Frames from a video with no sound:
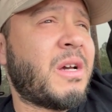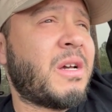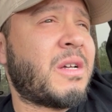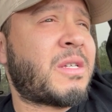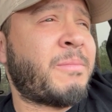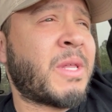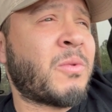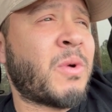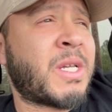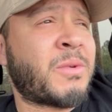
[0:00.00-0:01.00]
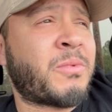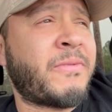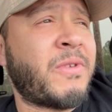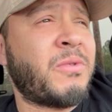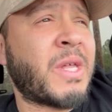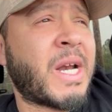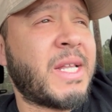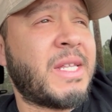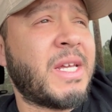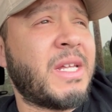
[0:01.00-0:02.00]
Smith & Wesson review that I
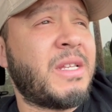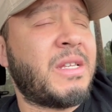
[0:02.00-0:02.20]
did,